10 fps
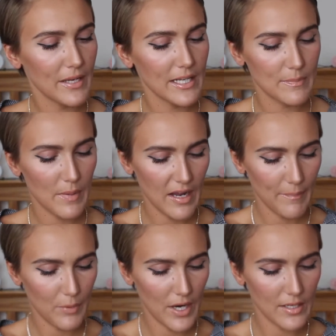It is by
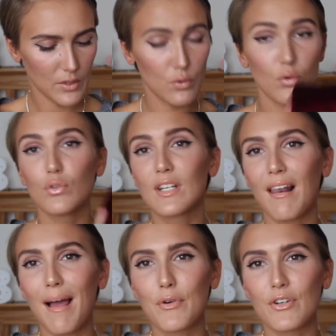a brand called
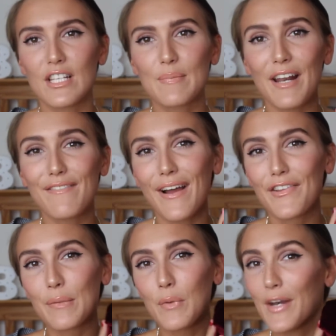Glamorous, but I
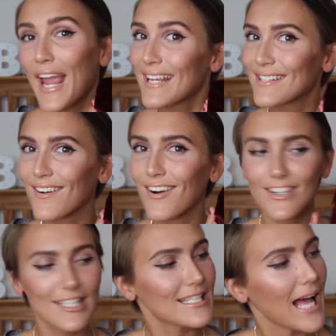found them on
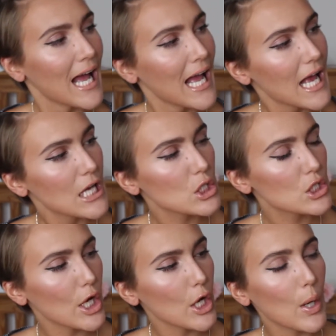ASOS.
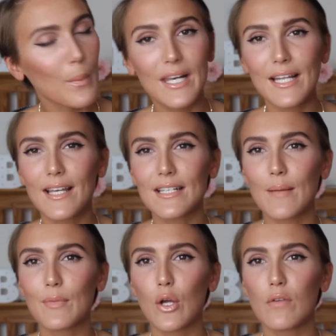So I will link that
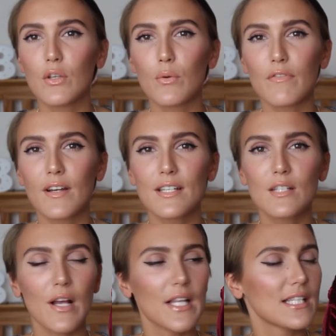down below if you want to find it
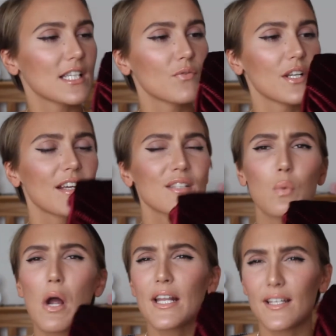as well. It's this really nice
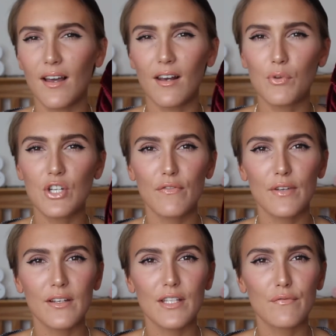wine color, which I
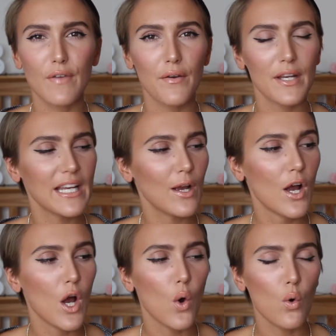feel is very
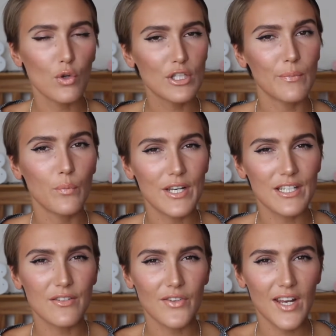autumn
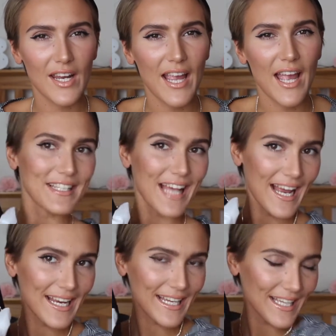wintery.
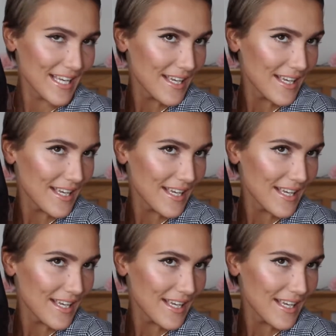Sack.